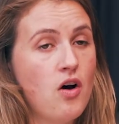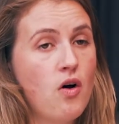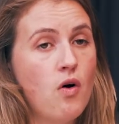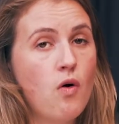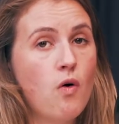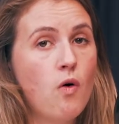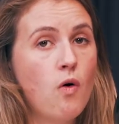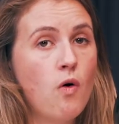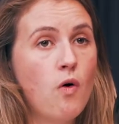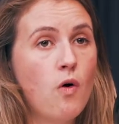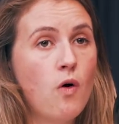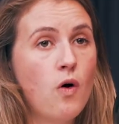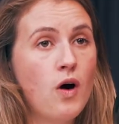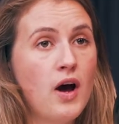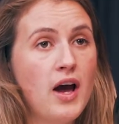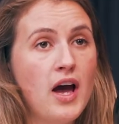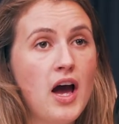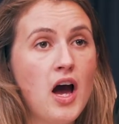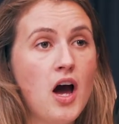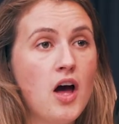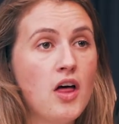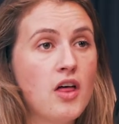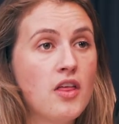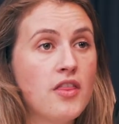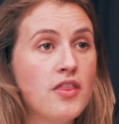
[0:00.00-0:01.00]
Or
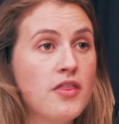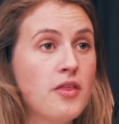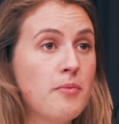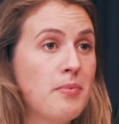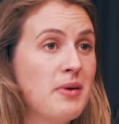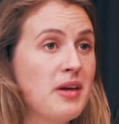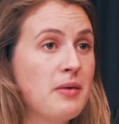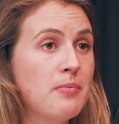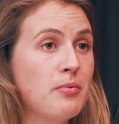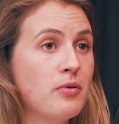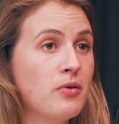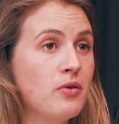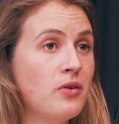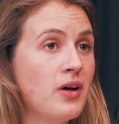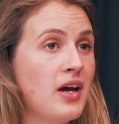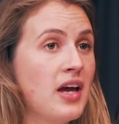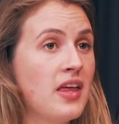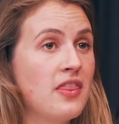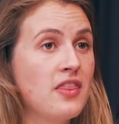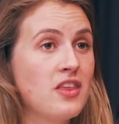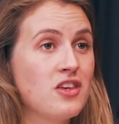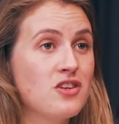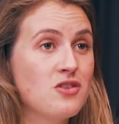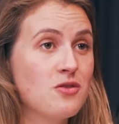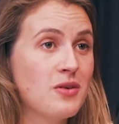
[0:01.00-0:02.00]
are the people
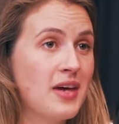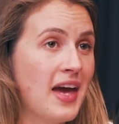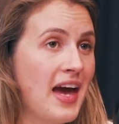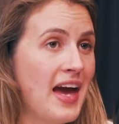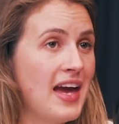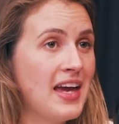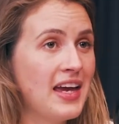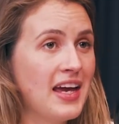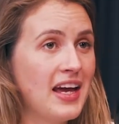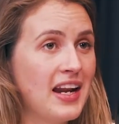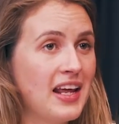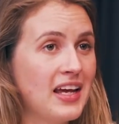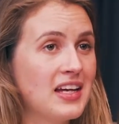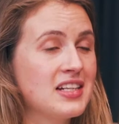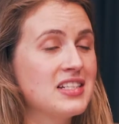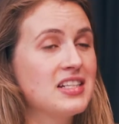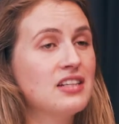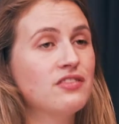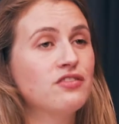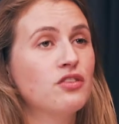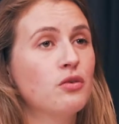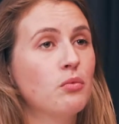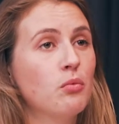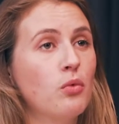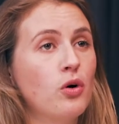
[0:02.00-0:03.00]
in the UK getting a
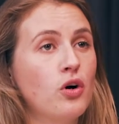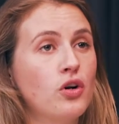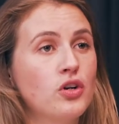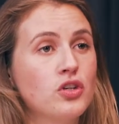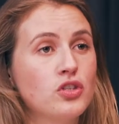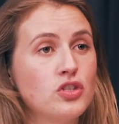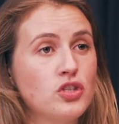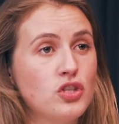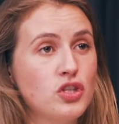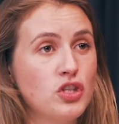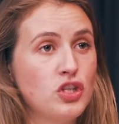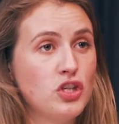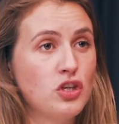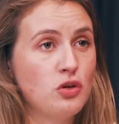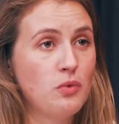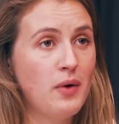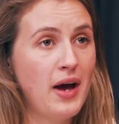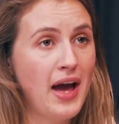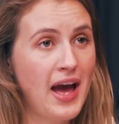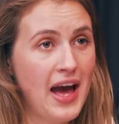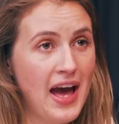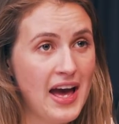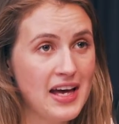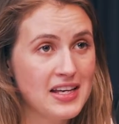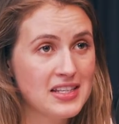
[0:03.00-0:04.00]
different one to the
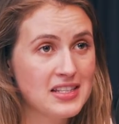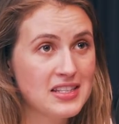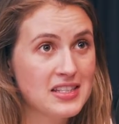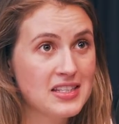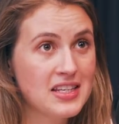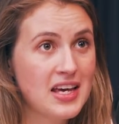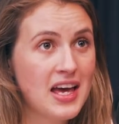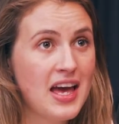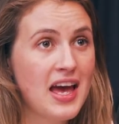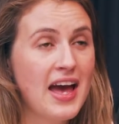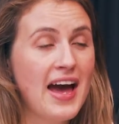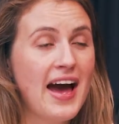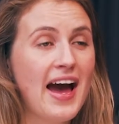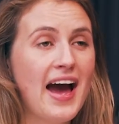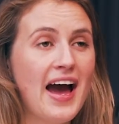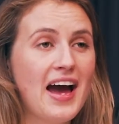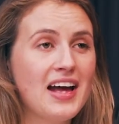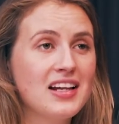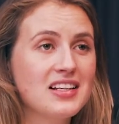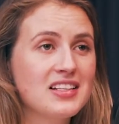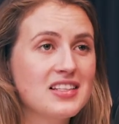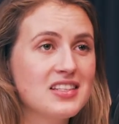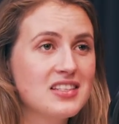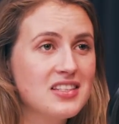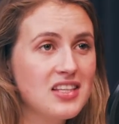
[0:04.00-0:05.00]
US?
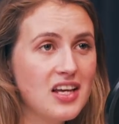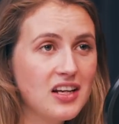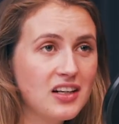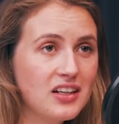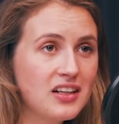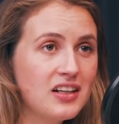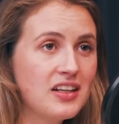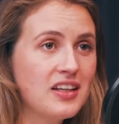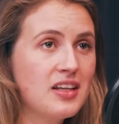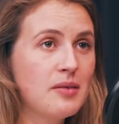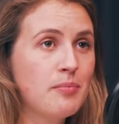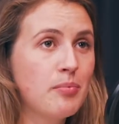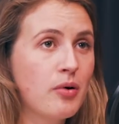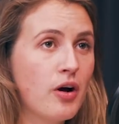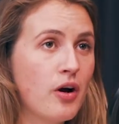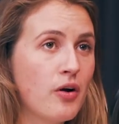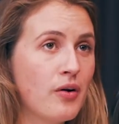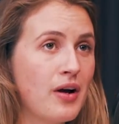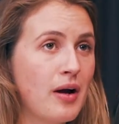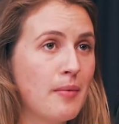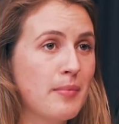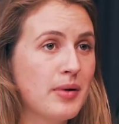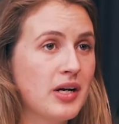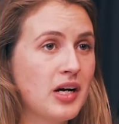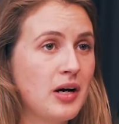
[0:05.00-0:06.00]
And suddenly the
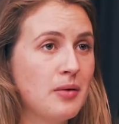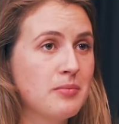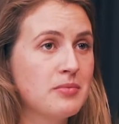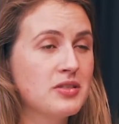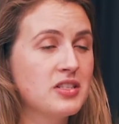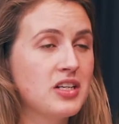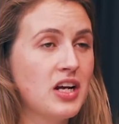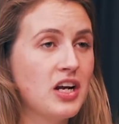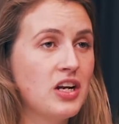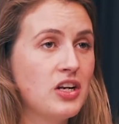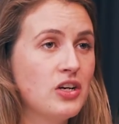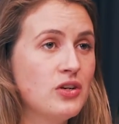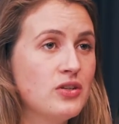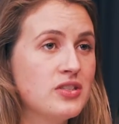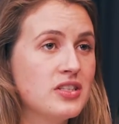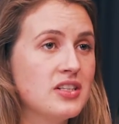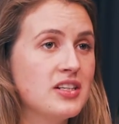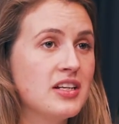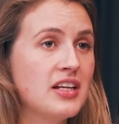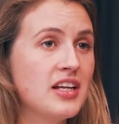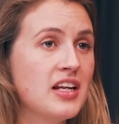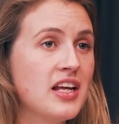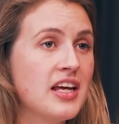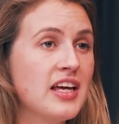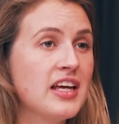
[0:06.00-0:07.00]
program becomes
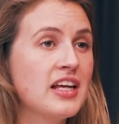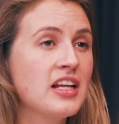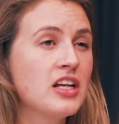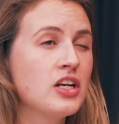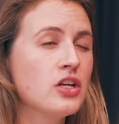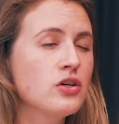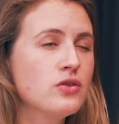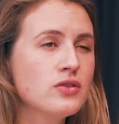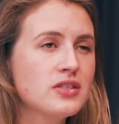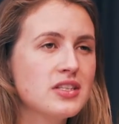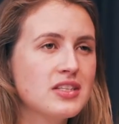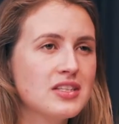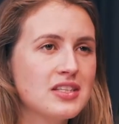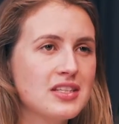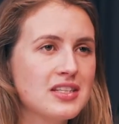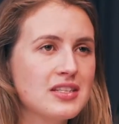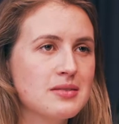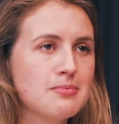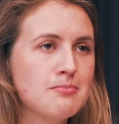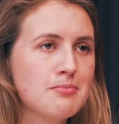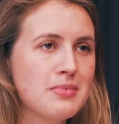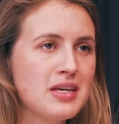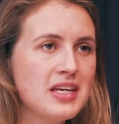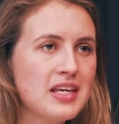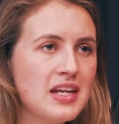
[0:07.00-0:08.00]
diluted. It loses
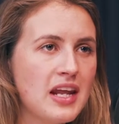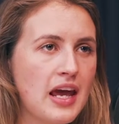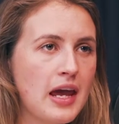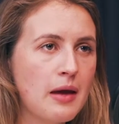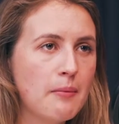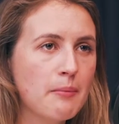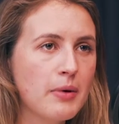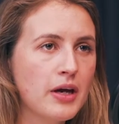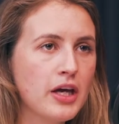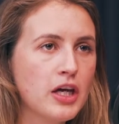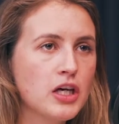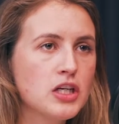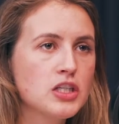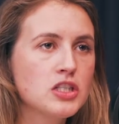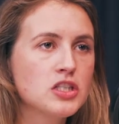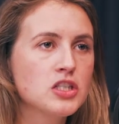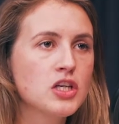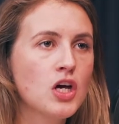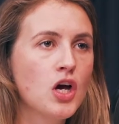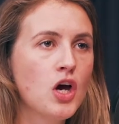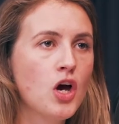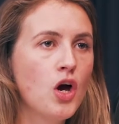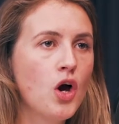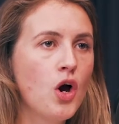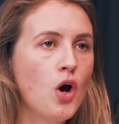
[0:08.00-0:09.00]
its meaning because
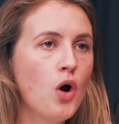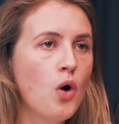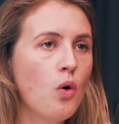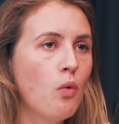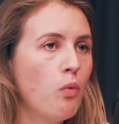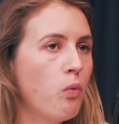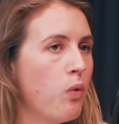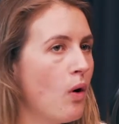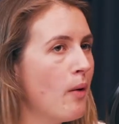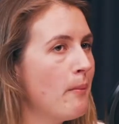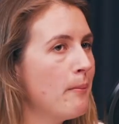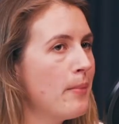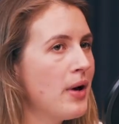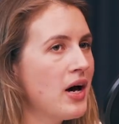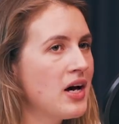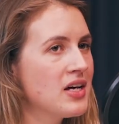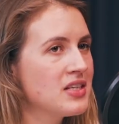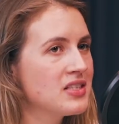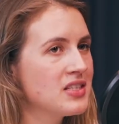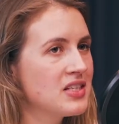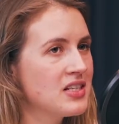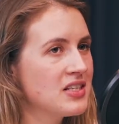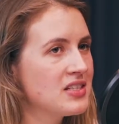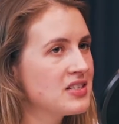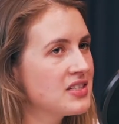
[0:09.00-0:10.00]
one
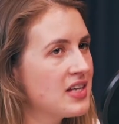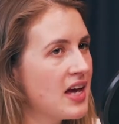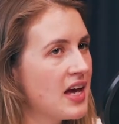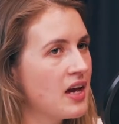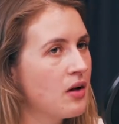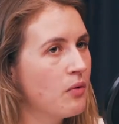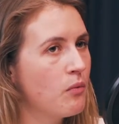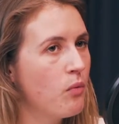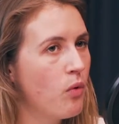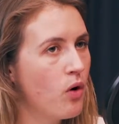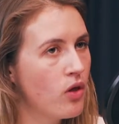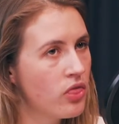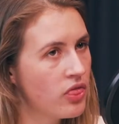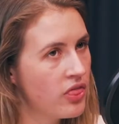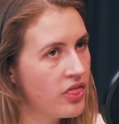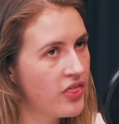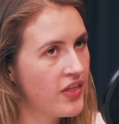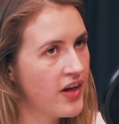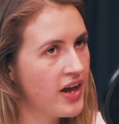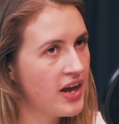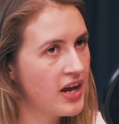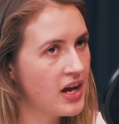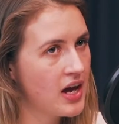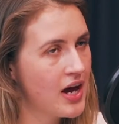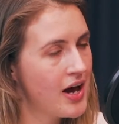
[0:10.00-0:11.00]
person is saying one
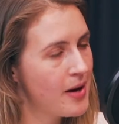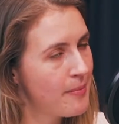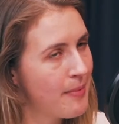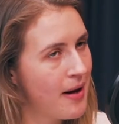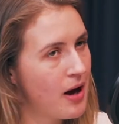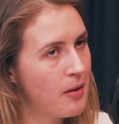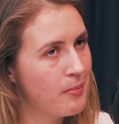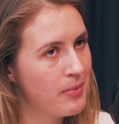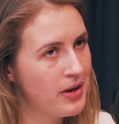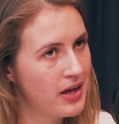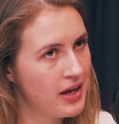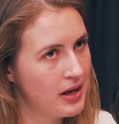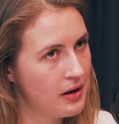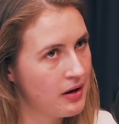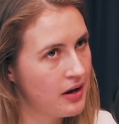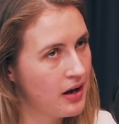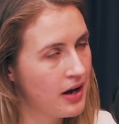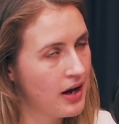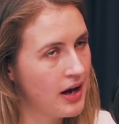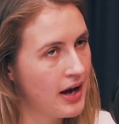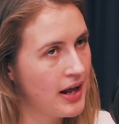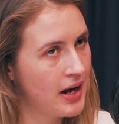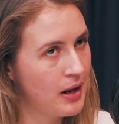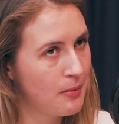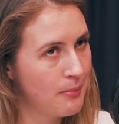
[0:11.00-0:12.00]
thing about
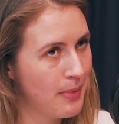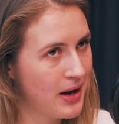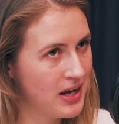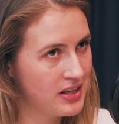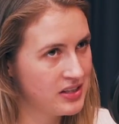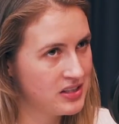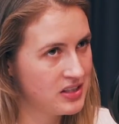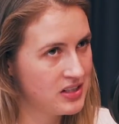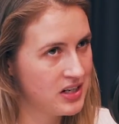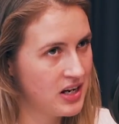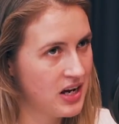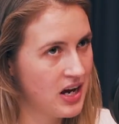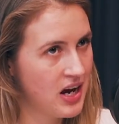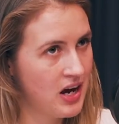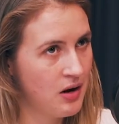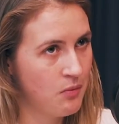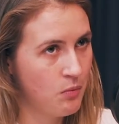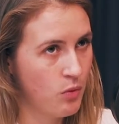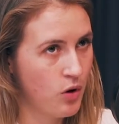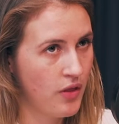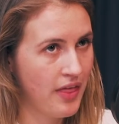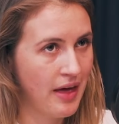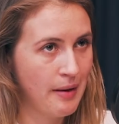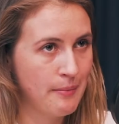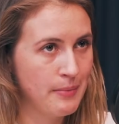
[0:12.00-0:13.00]
being an ambassador
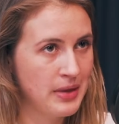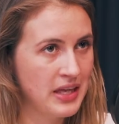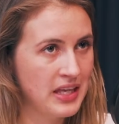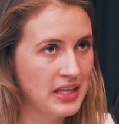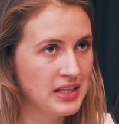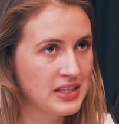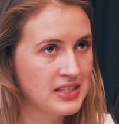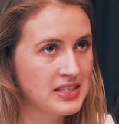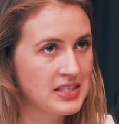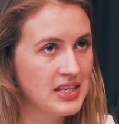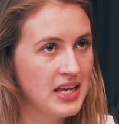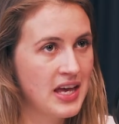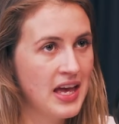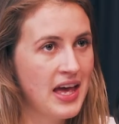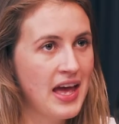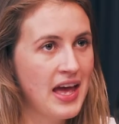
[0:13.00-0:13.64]
and what that means,